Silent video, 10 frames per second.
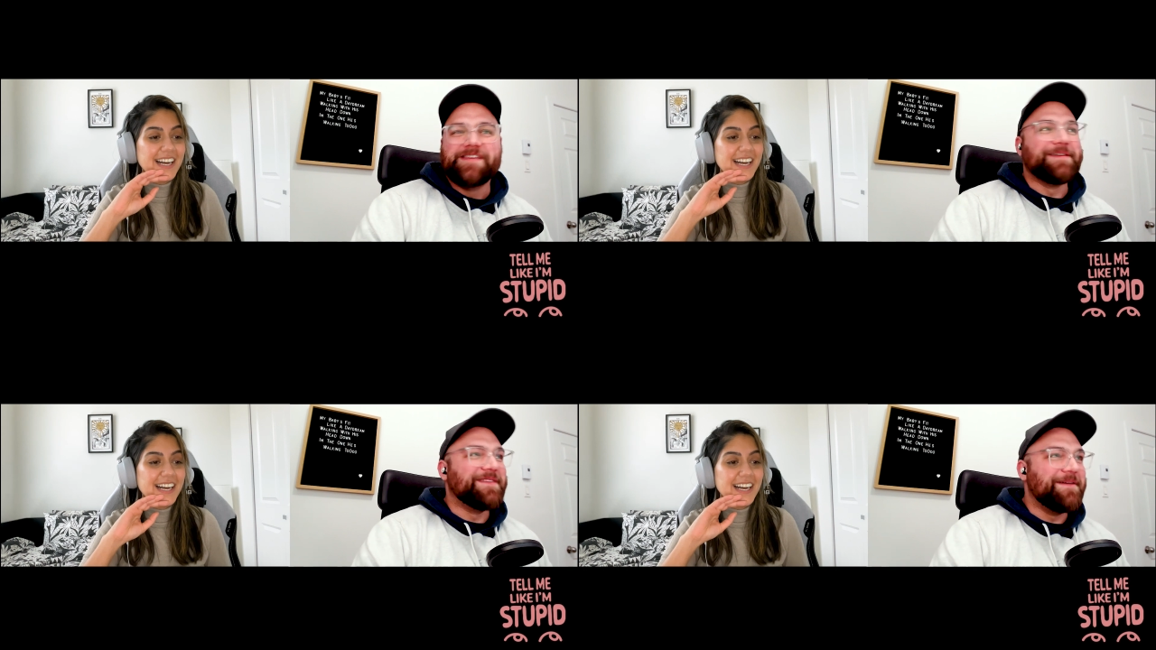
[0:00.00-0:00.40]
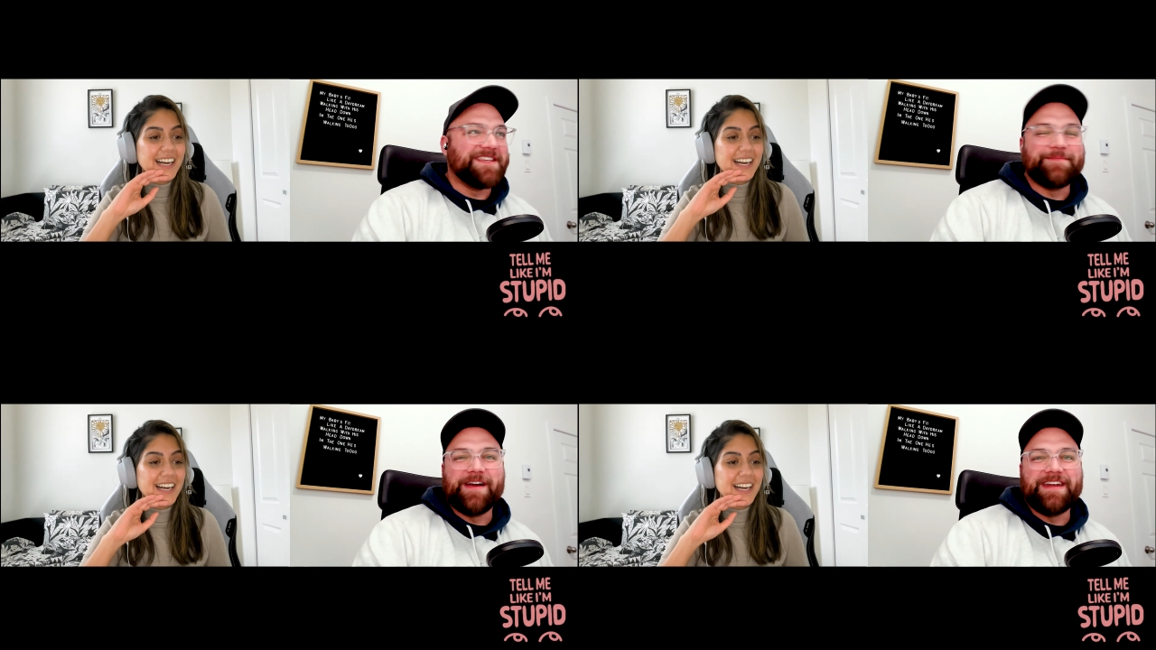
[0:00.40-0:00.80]

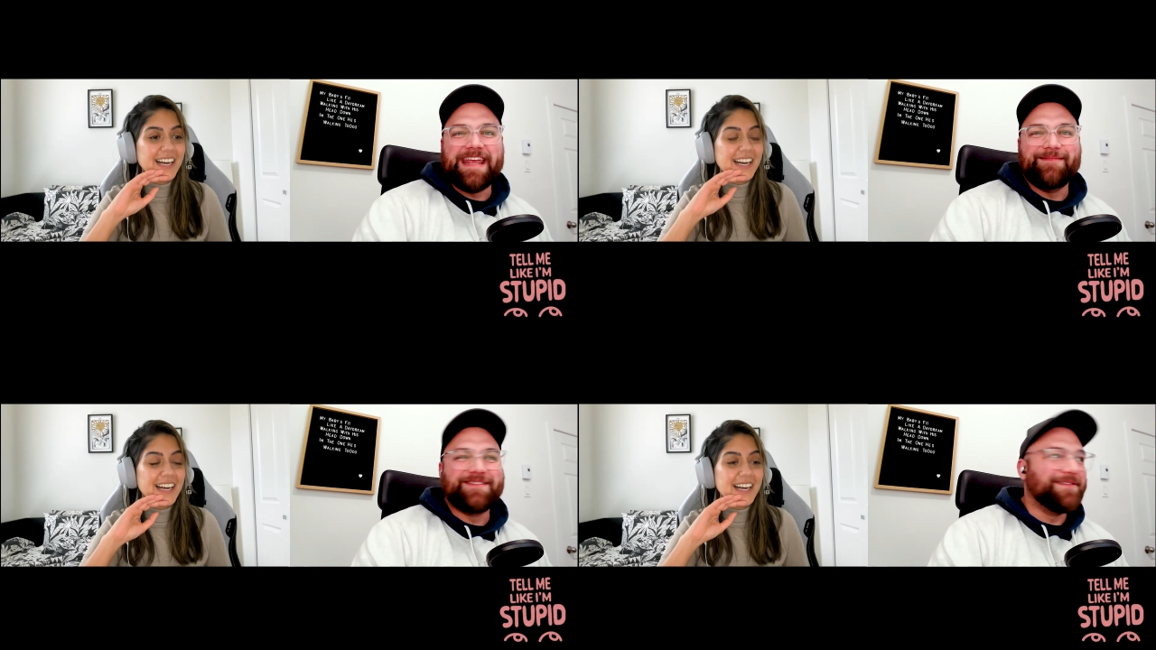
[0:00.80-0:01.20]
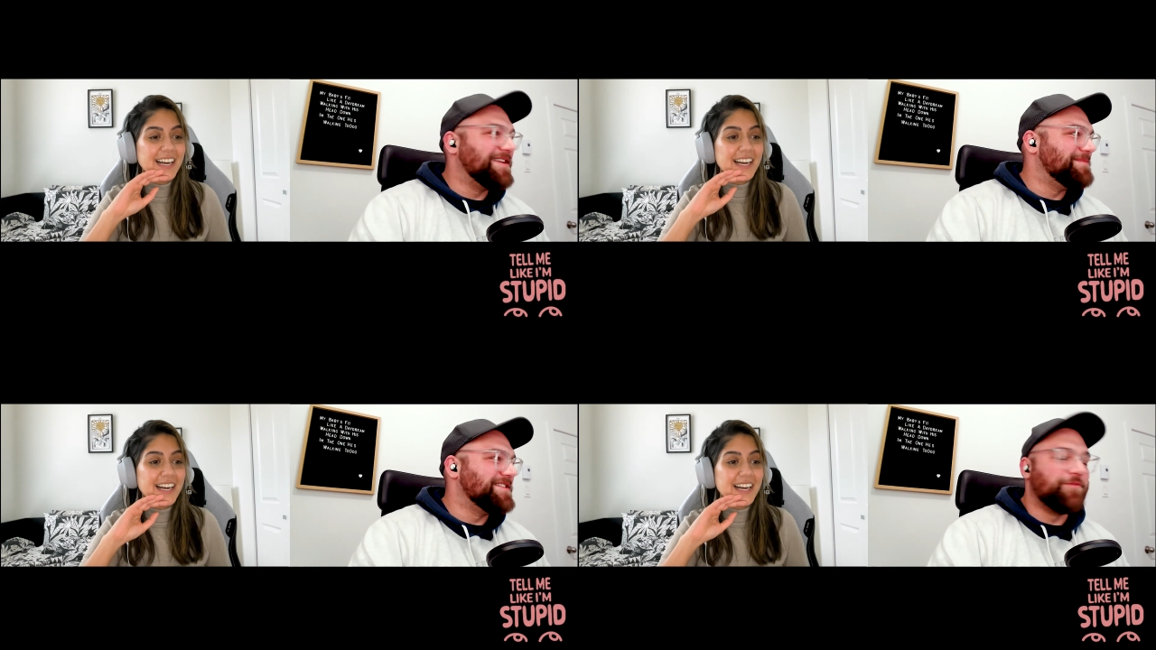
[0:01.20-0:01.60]
Speaker 1: Sometimes it's my name,
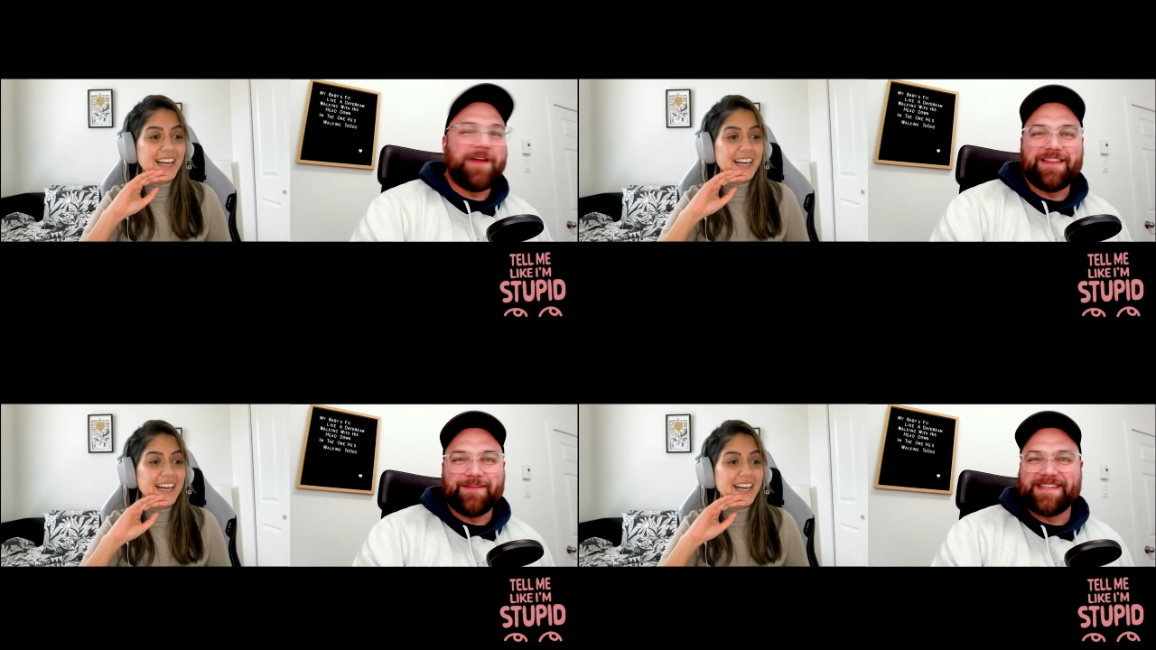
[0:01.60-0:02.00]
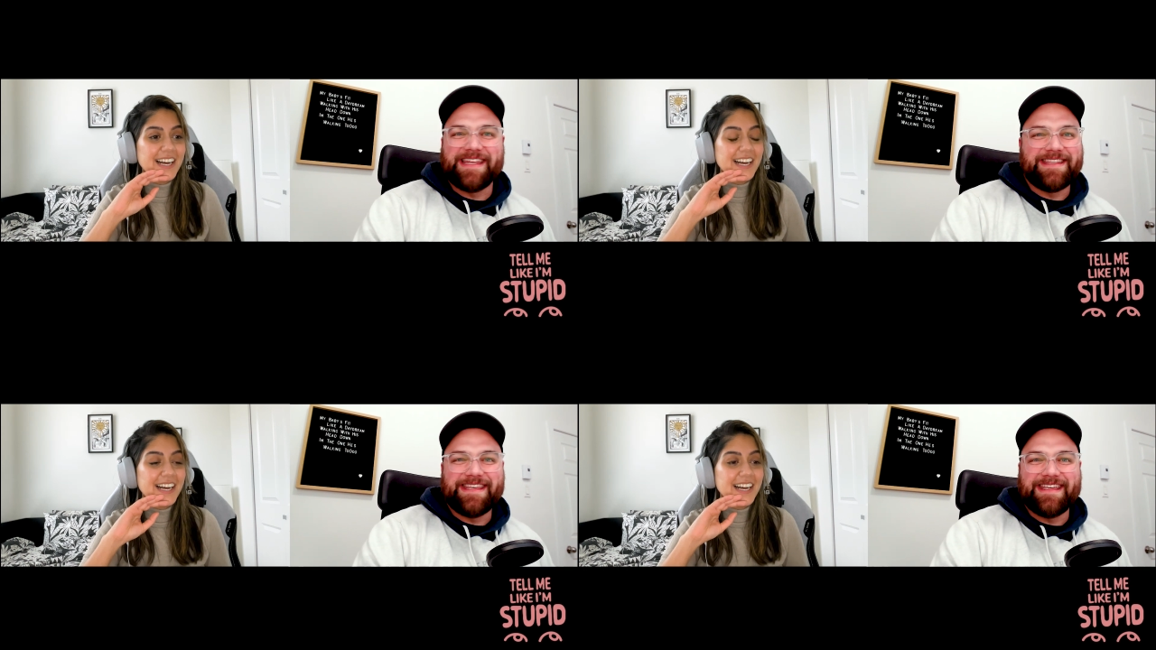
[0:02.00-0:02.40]
sometimes it's a random
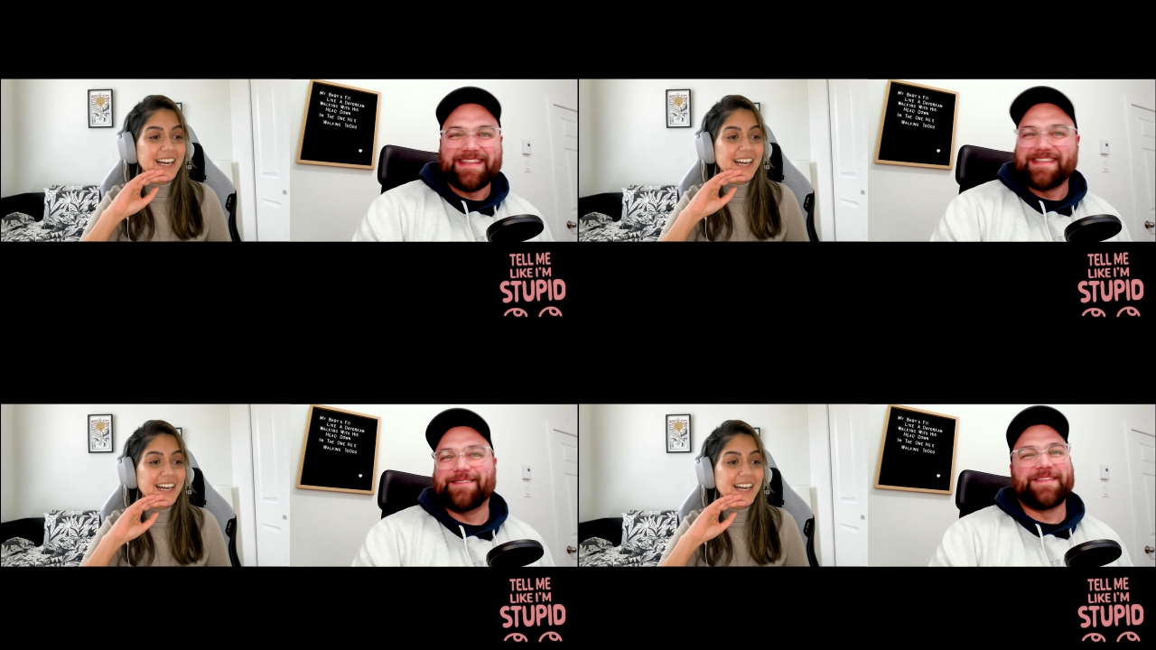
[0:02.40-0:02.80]
sentence,